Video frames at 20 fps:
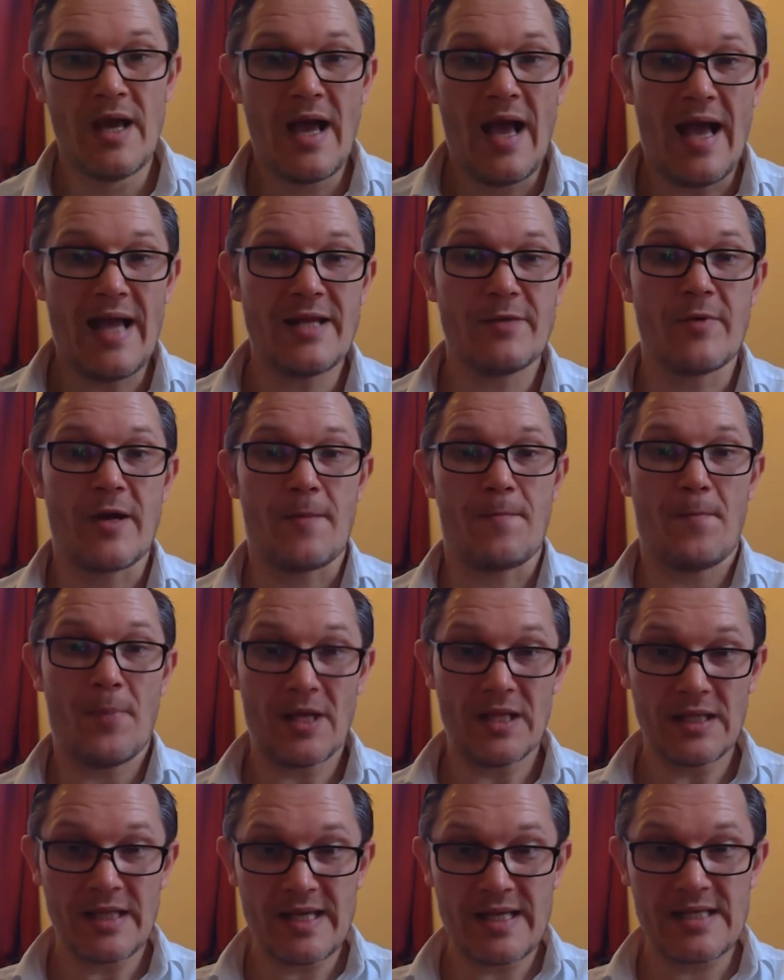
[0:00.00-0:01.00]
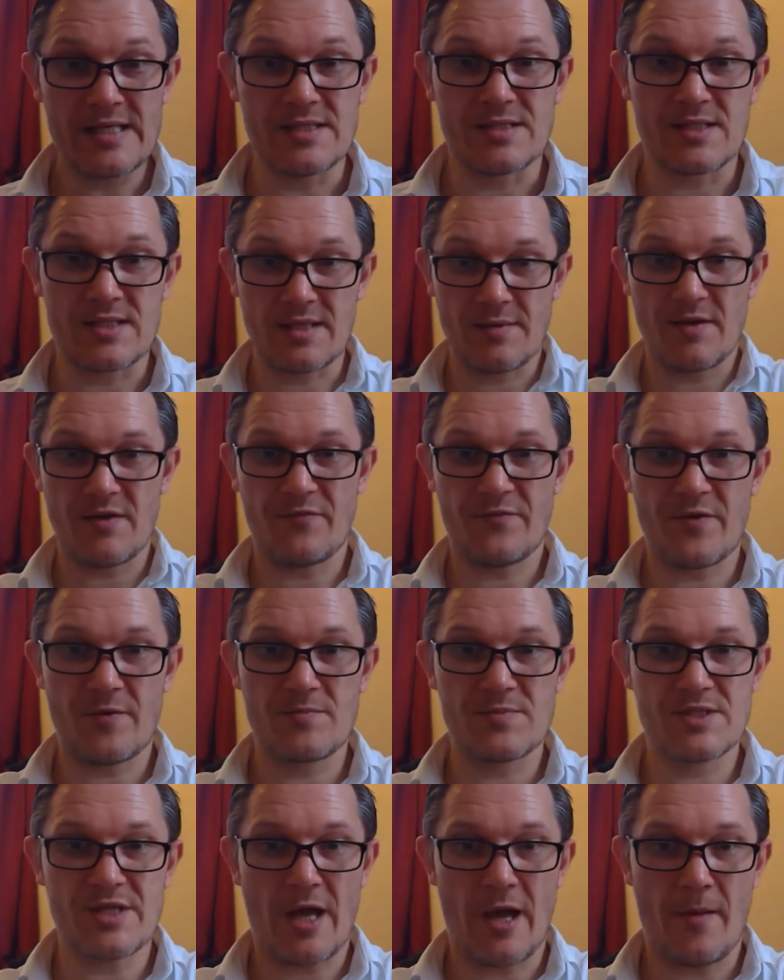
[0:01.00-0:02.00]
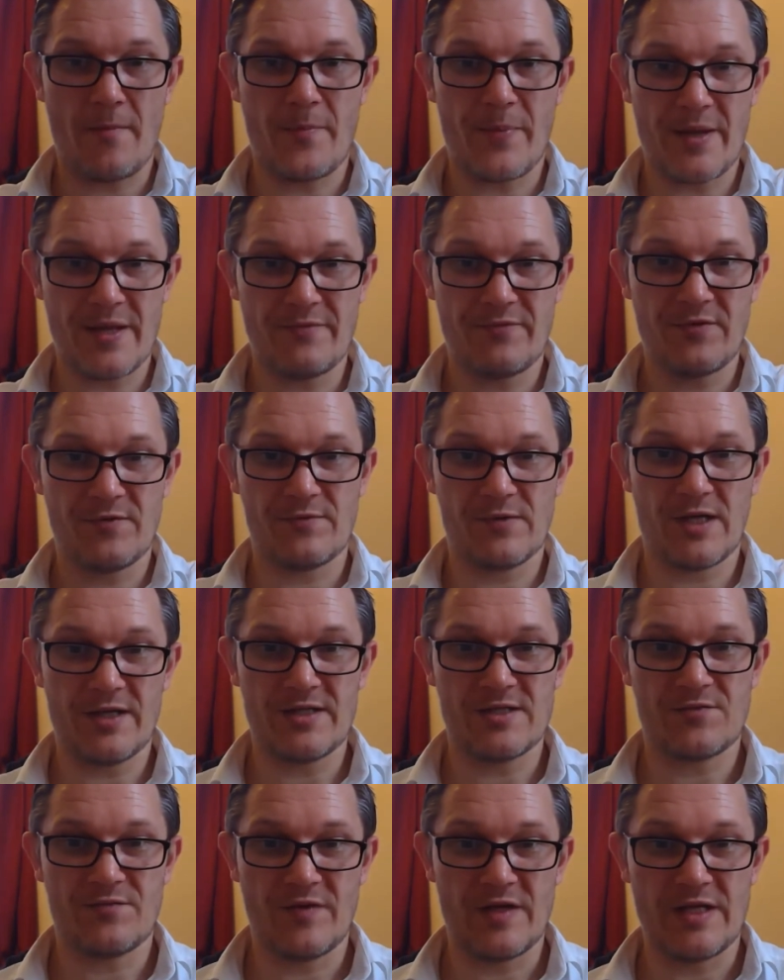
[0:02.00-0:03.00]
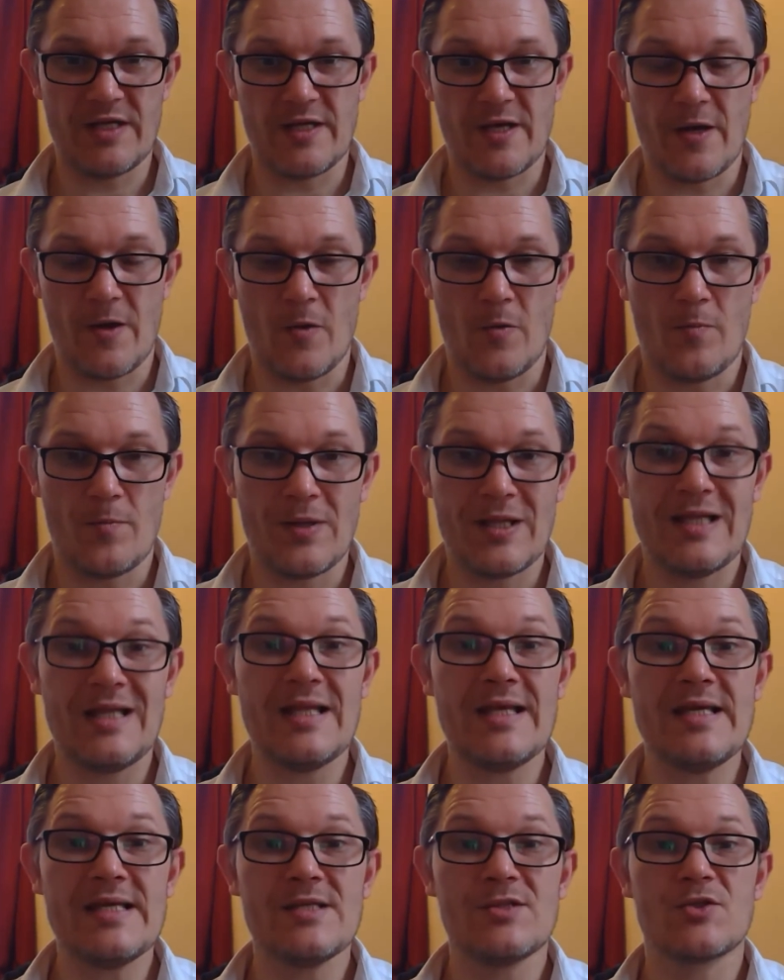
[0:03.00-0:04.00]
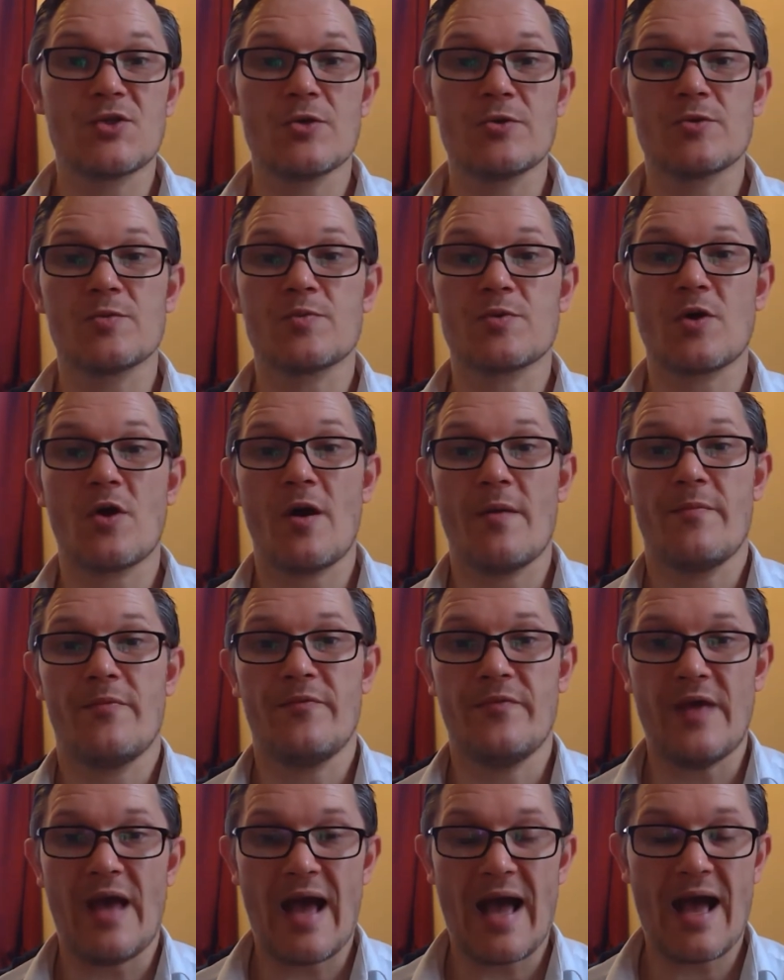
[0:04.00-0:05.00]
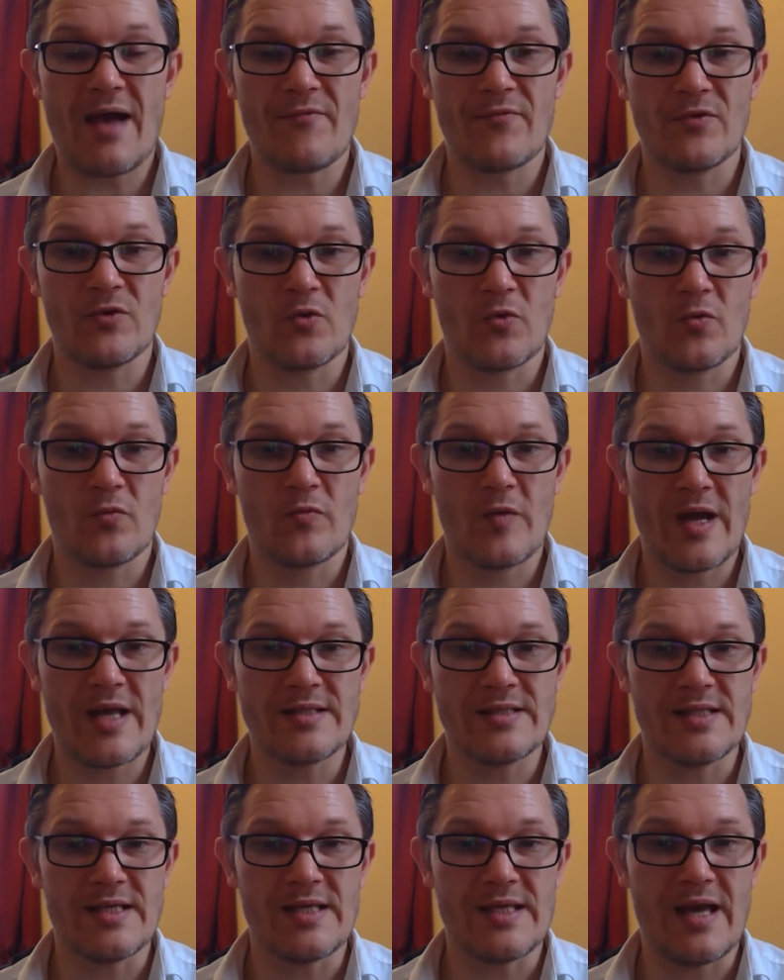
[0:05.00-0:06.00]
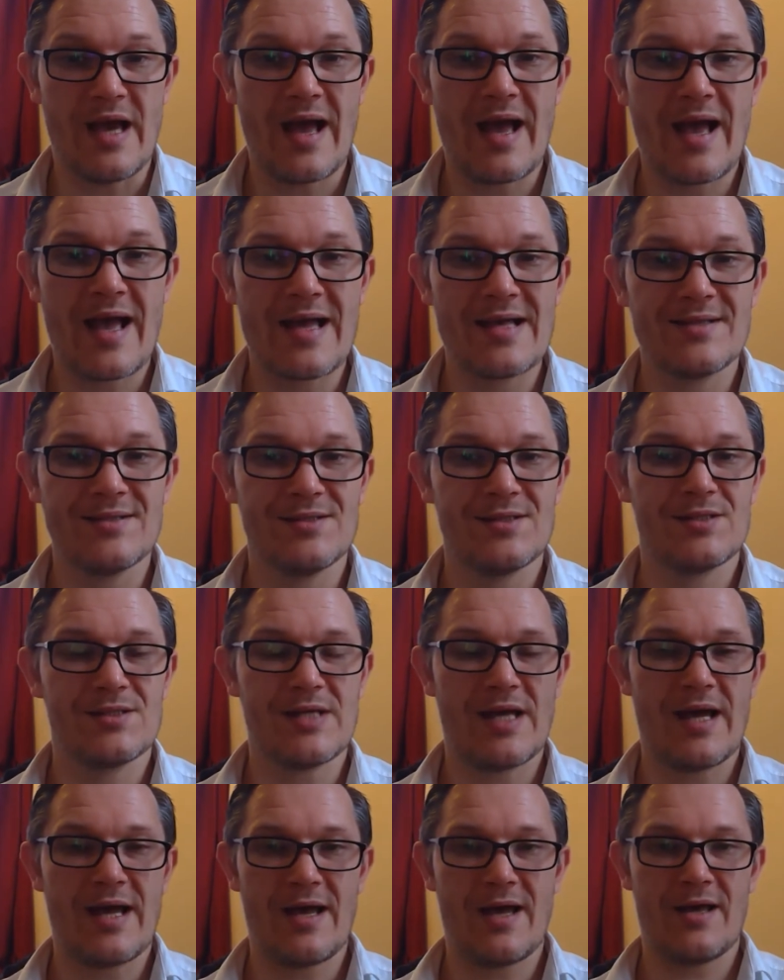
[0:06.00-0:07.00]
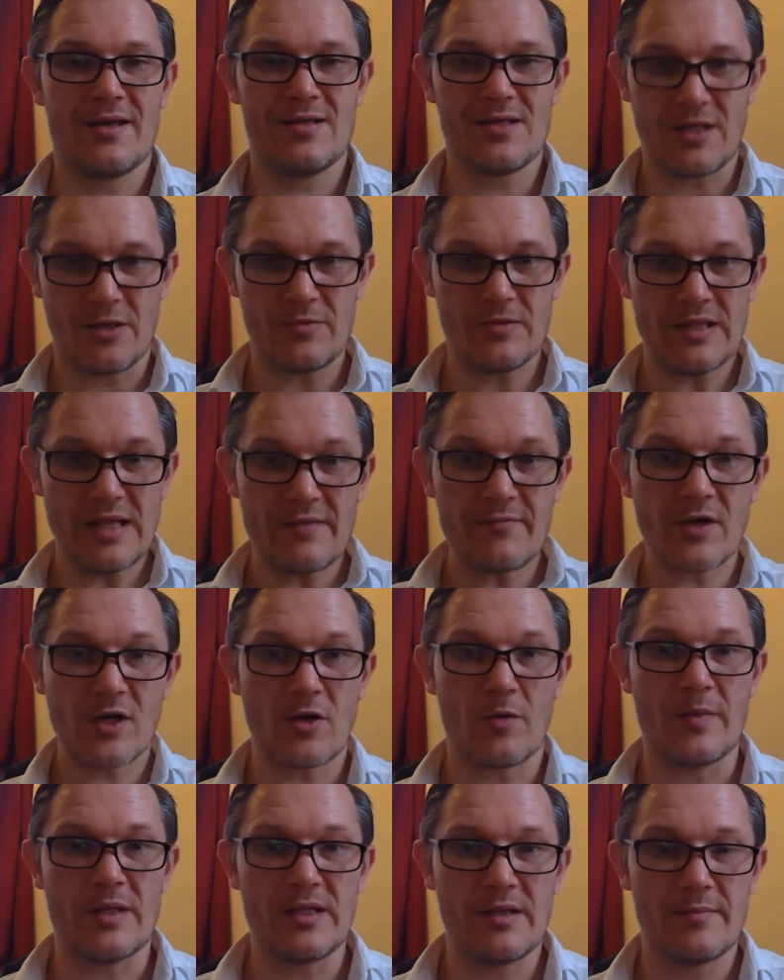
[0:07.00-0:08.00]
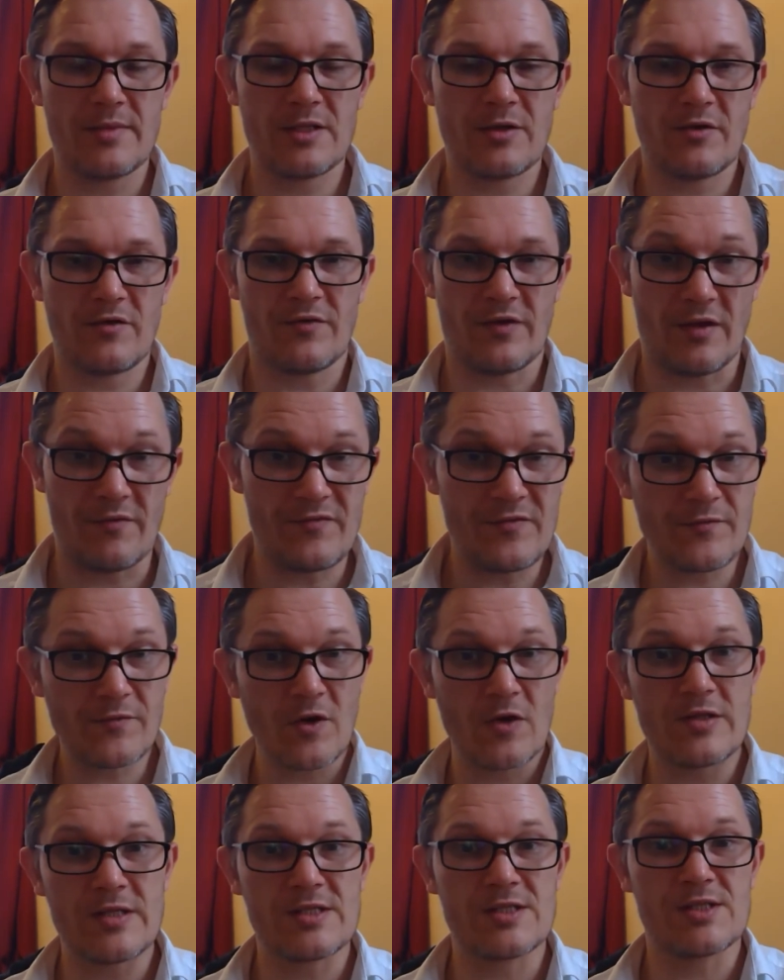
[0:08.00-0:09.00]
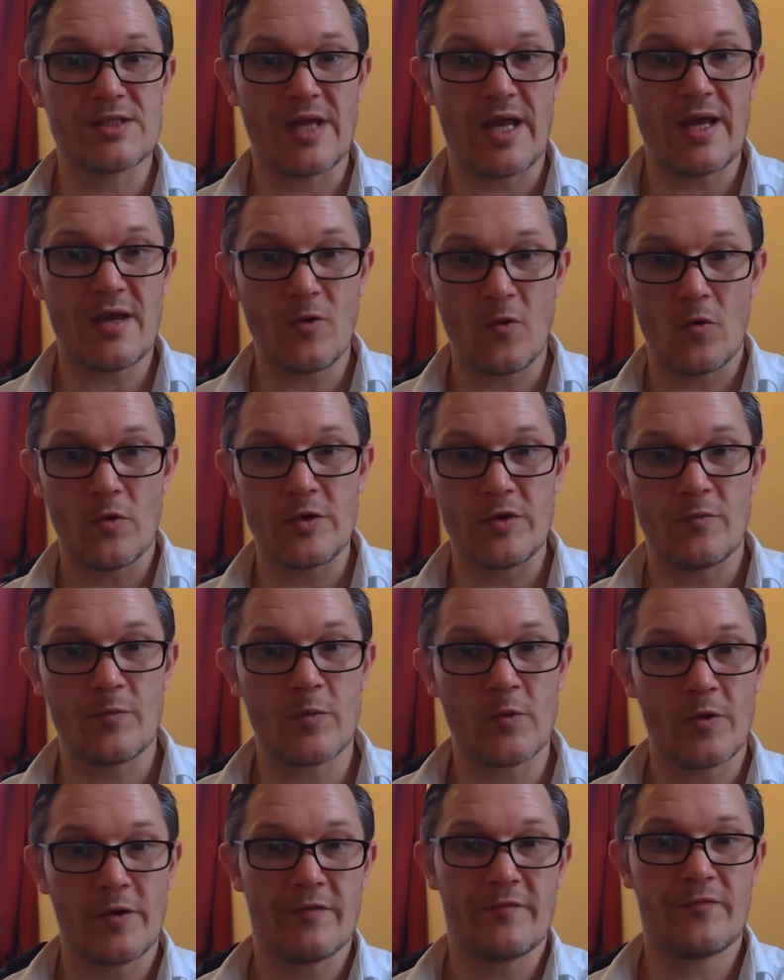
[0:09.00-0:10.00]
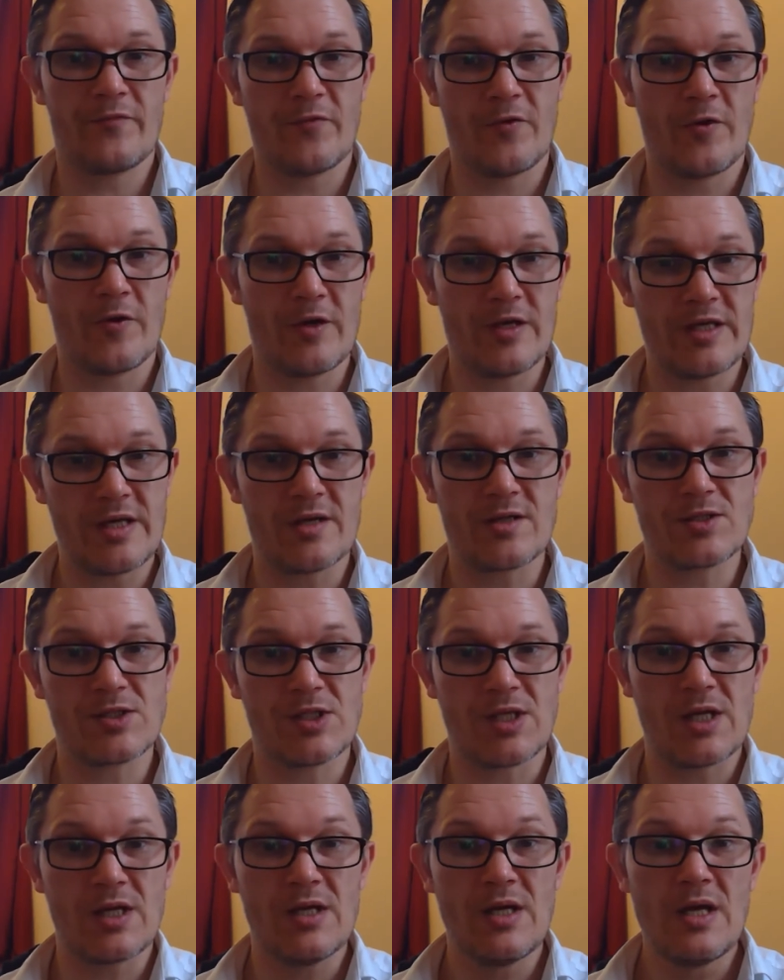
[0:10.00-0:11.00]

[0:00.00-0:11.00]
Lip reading: Anyway, please give me a thumbs up if you've liked this video. Please do subscribe if you haven't already, and leave a comment. Let me know what you think. If you've got this set or you bought it for a youngster,